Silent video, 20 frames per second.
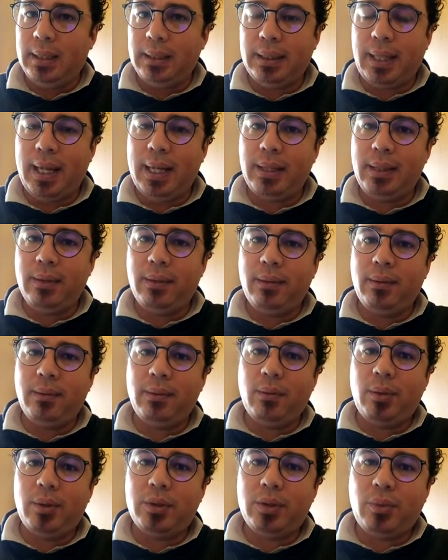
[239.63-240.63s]
Daniel
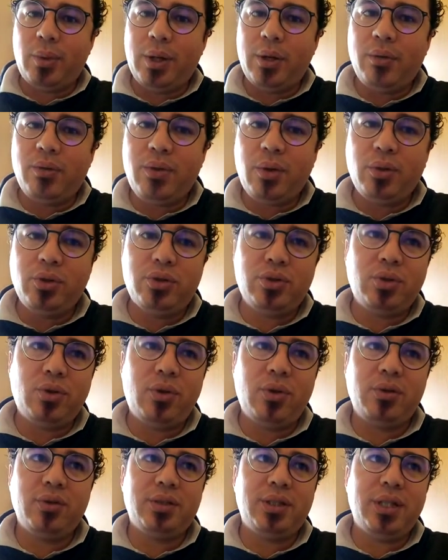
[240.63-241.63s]
was one of those
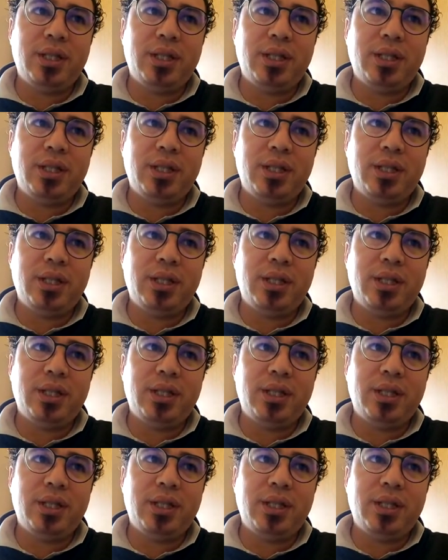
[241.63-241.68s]
songs